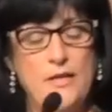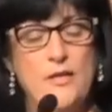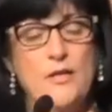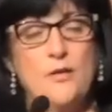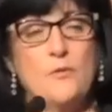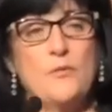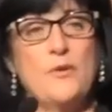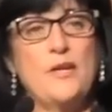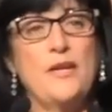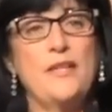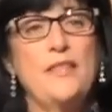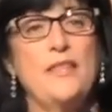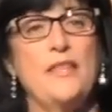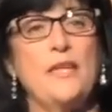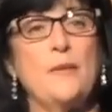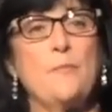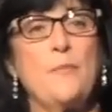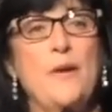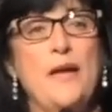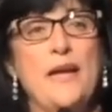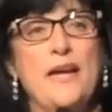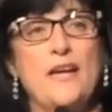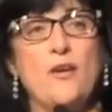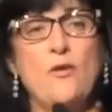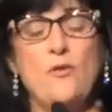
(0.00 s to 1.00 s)
You know, when I think
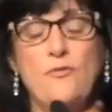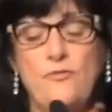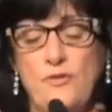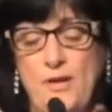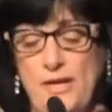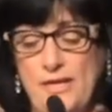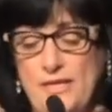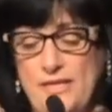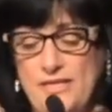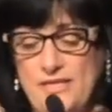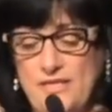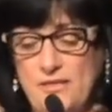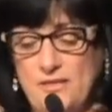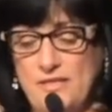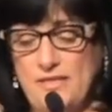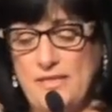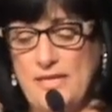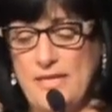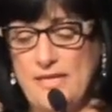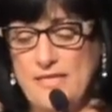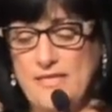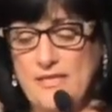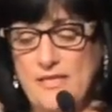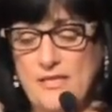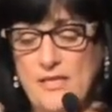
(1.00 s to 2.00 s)
back over any
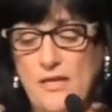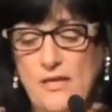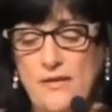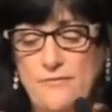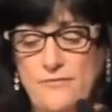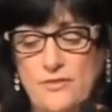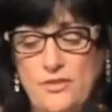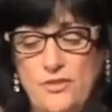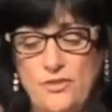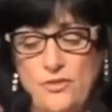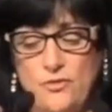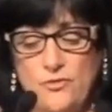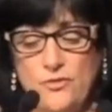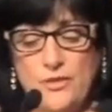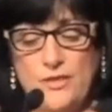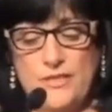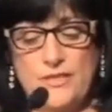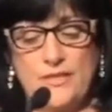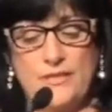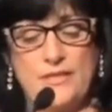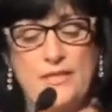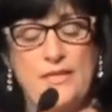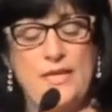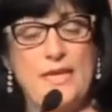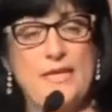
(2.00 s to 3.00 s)
success that I've enjoyed
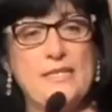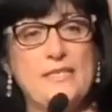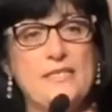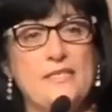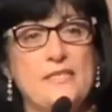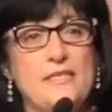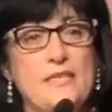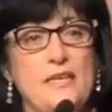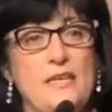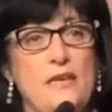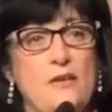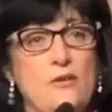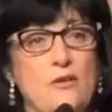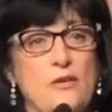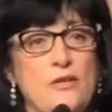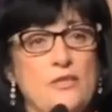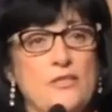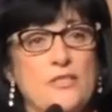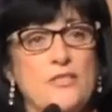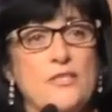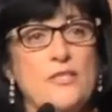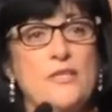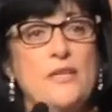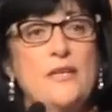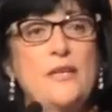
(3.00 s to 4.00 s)
and the lessons I
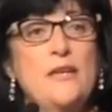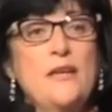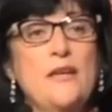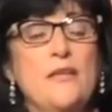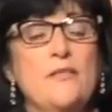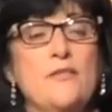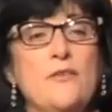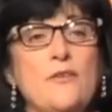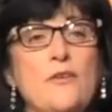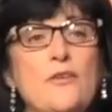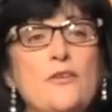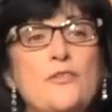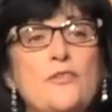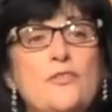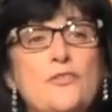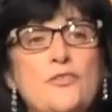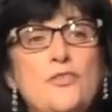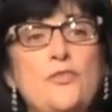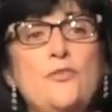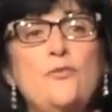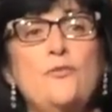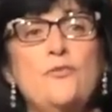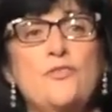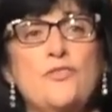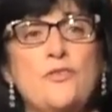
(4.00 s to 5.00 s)
learned, there are
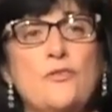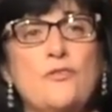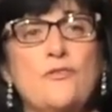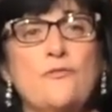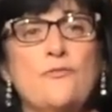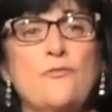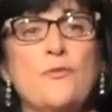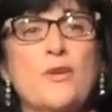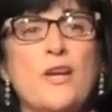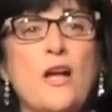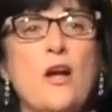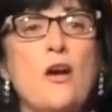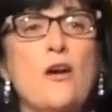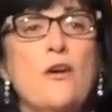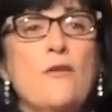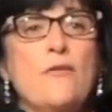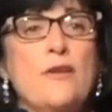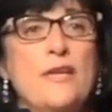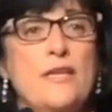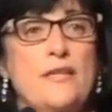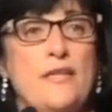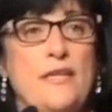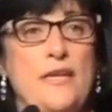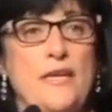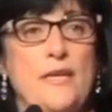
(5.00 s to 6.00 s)
two sort of
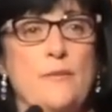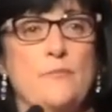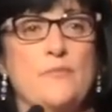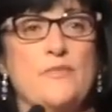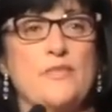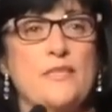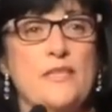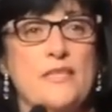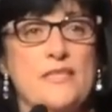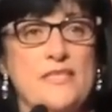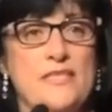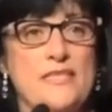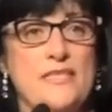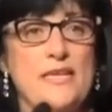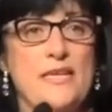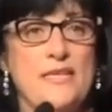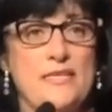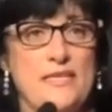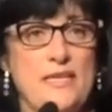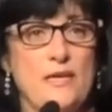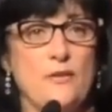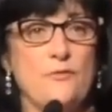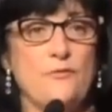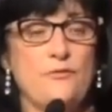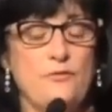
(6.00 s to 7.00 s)
recurring themes that
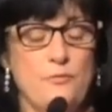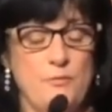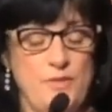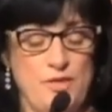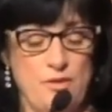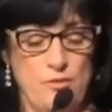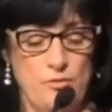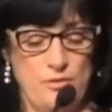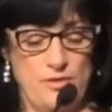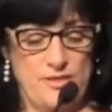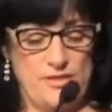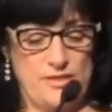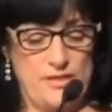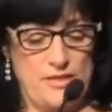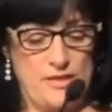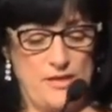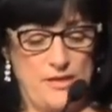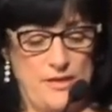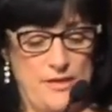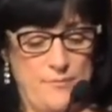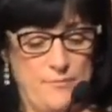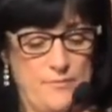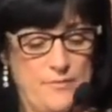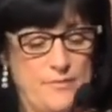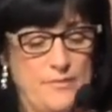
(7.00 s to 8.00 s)
stand out for me all the
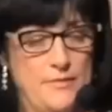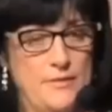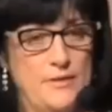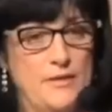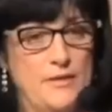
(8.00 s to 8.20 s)
time.